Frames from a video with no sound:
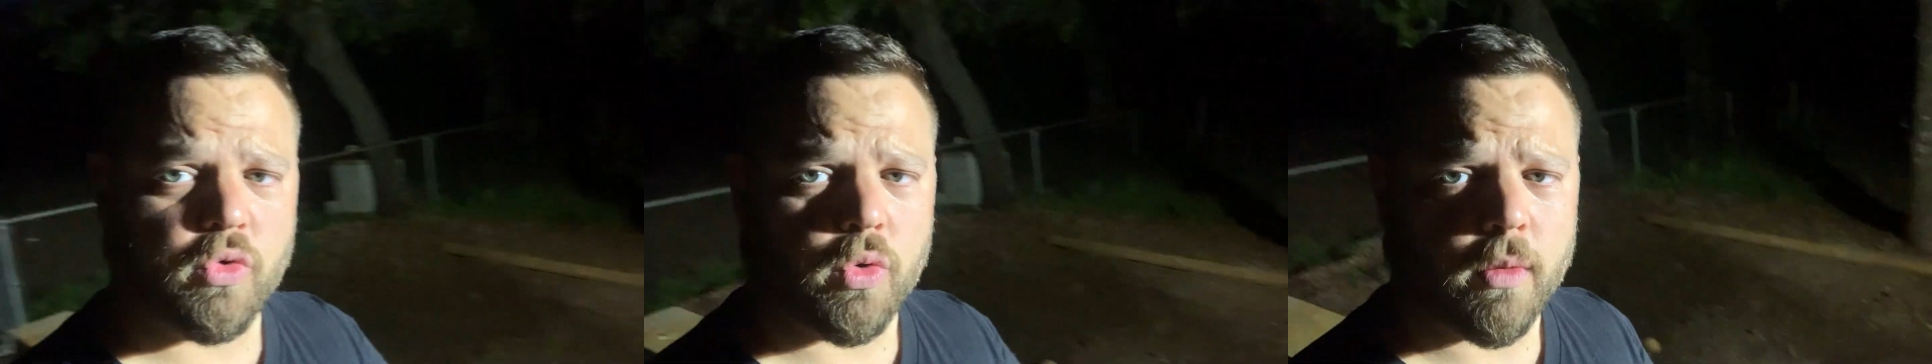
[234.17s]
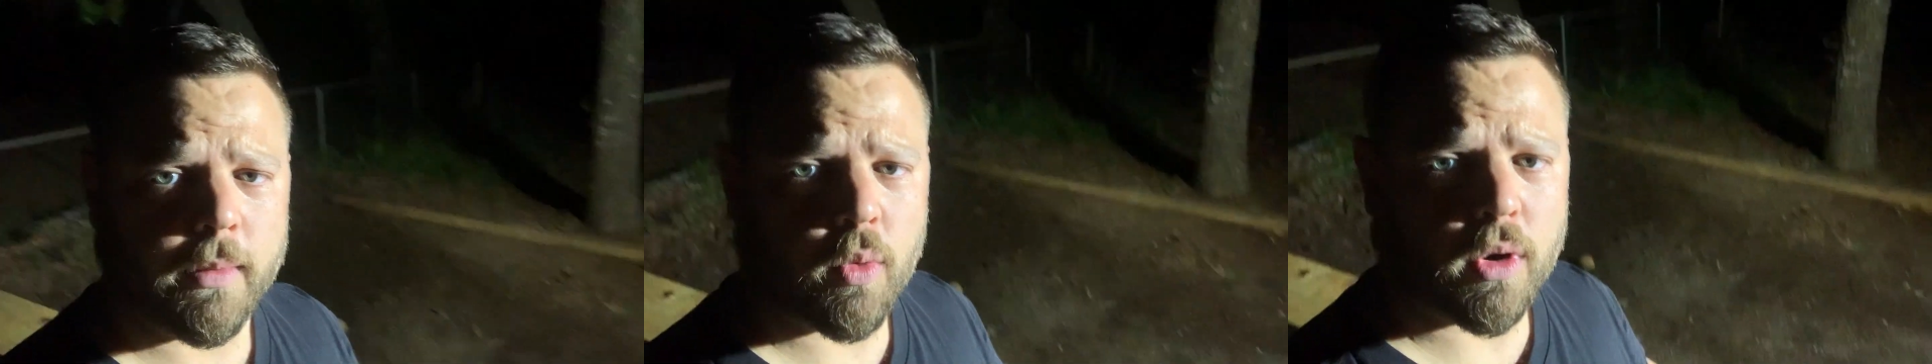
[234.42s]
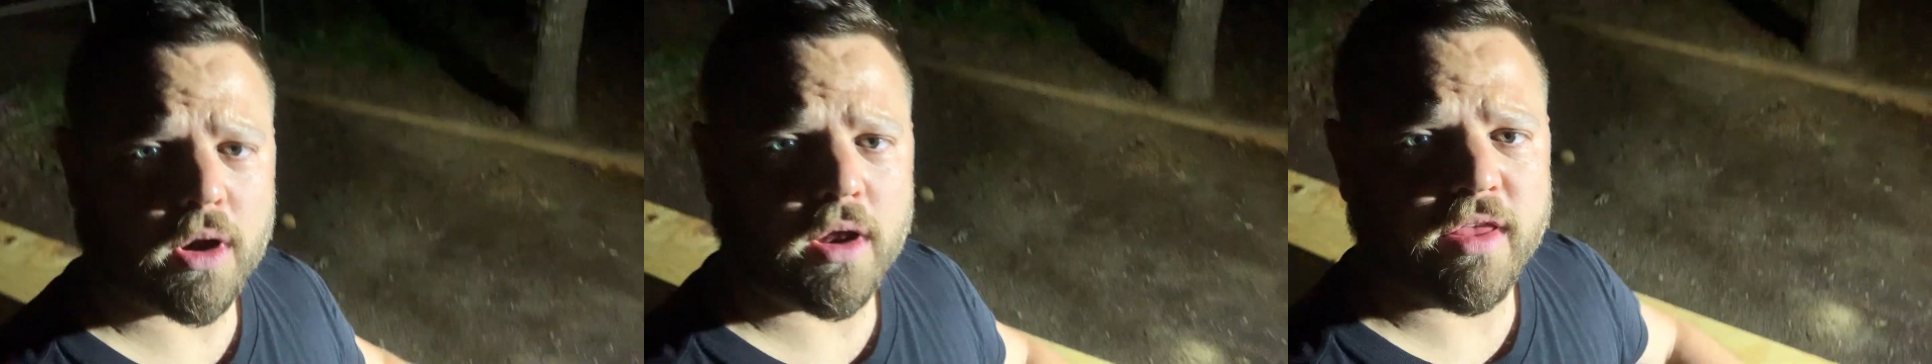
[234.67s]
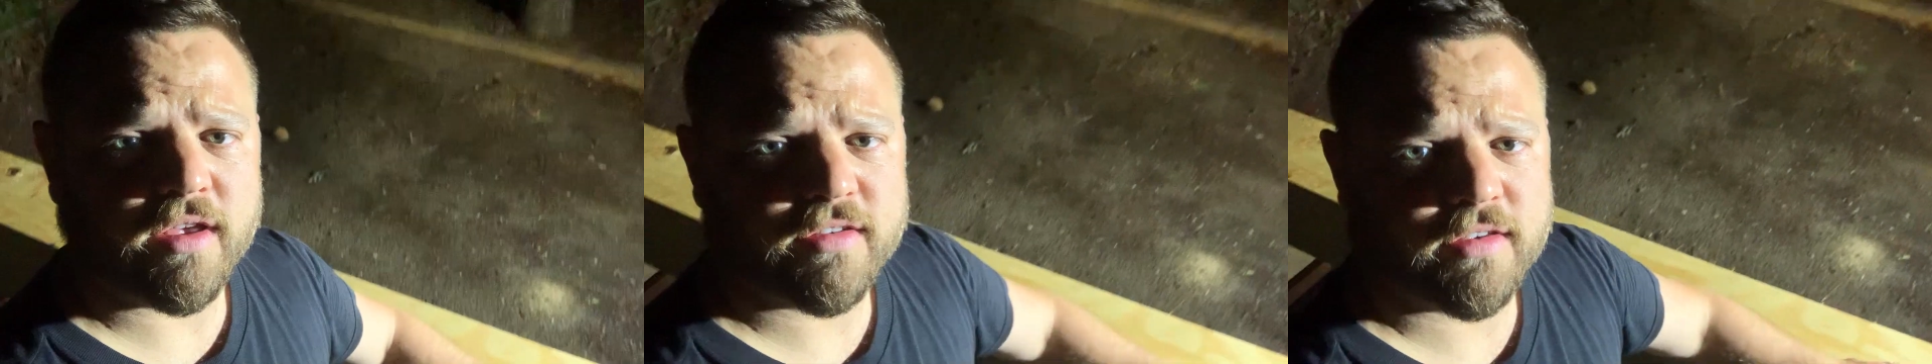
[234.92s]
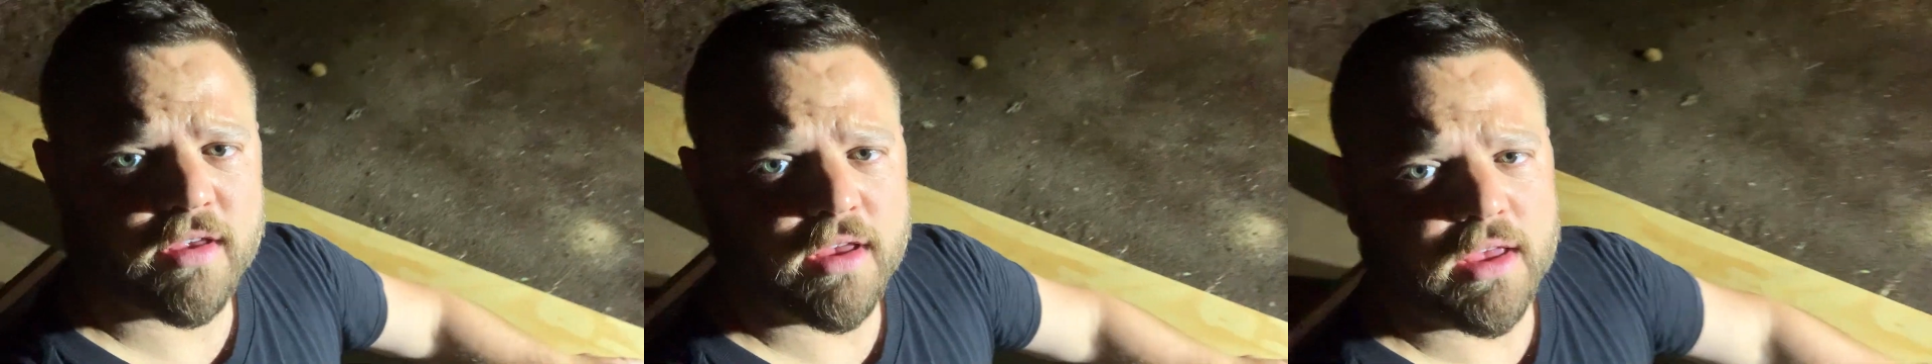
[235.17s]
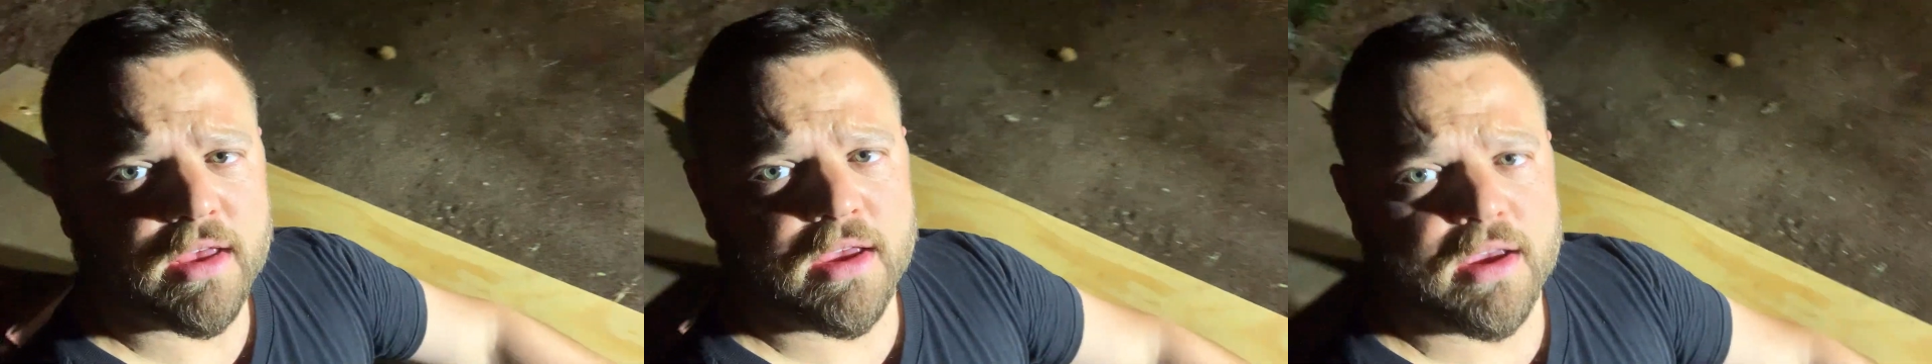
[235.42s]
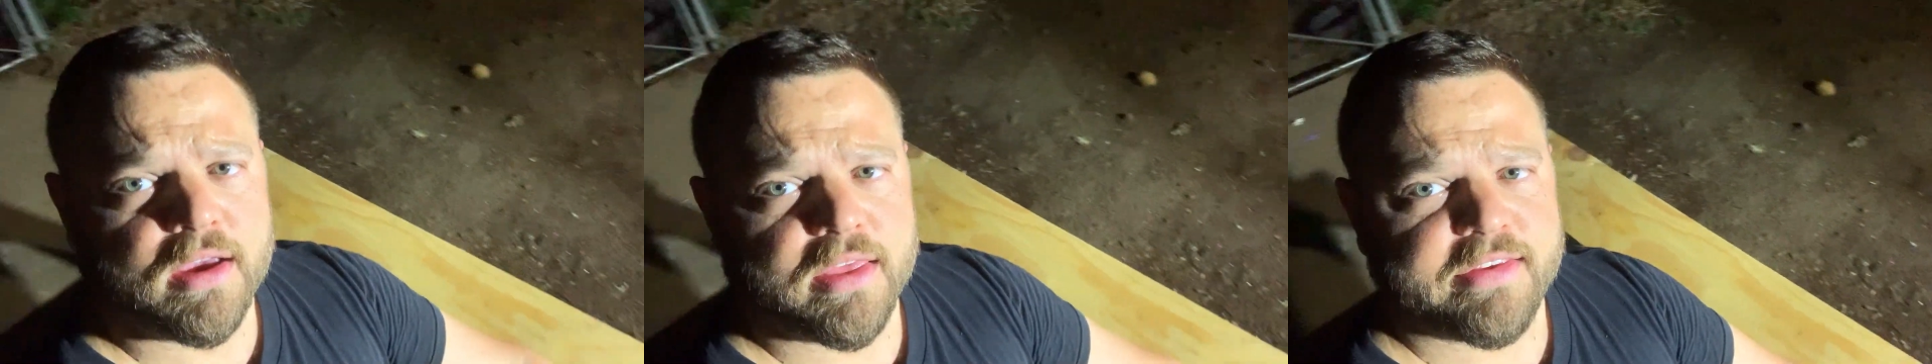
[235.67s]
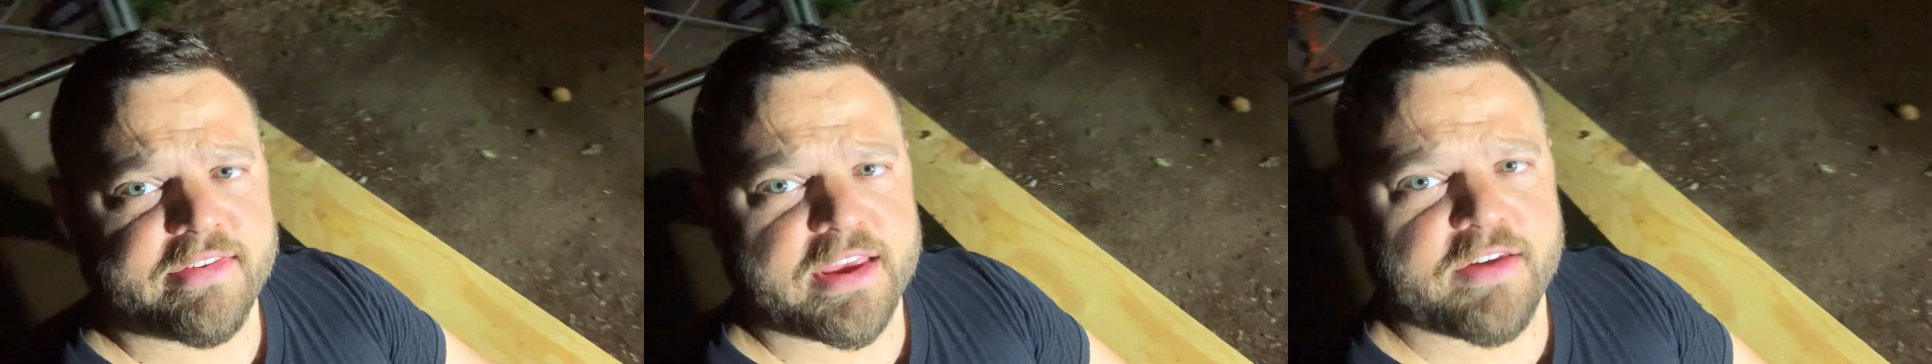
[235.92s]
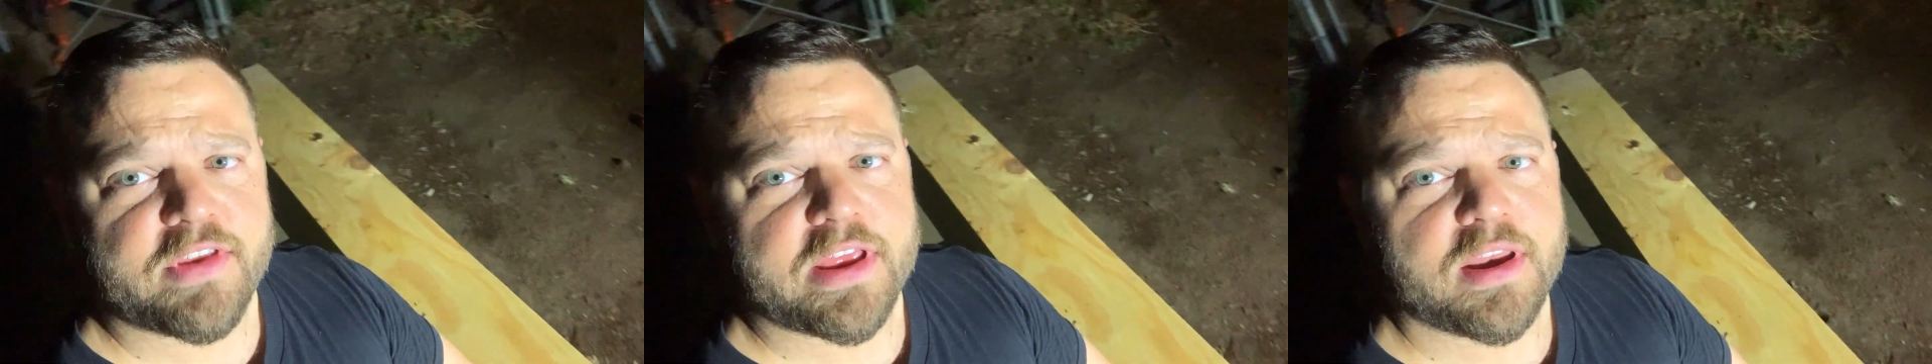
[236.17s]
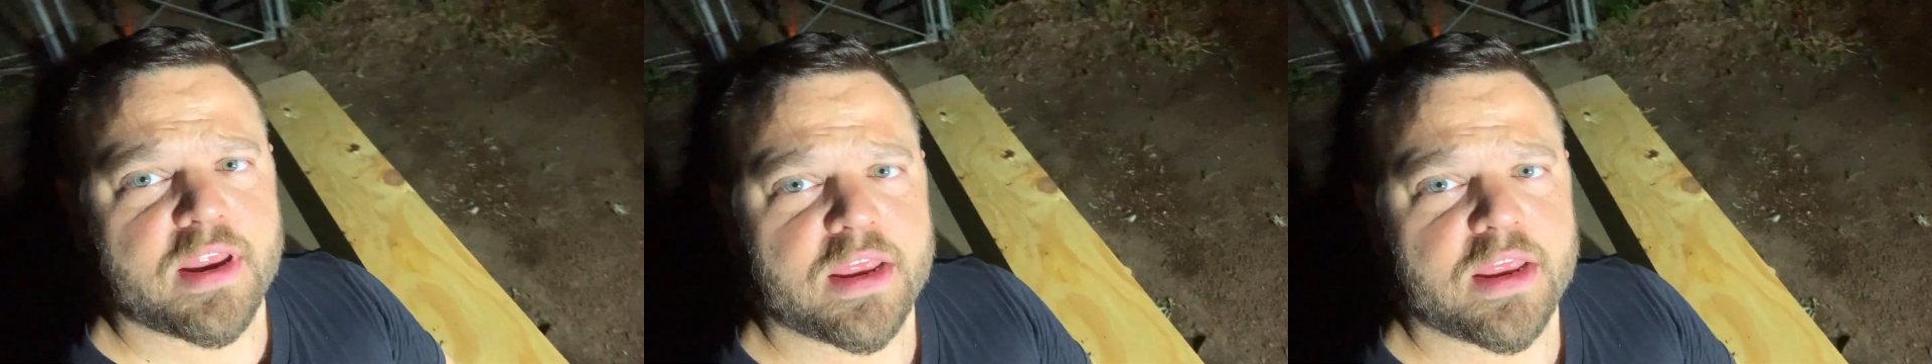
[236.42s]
we're going to be working on this evening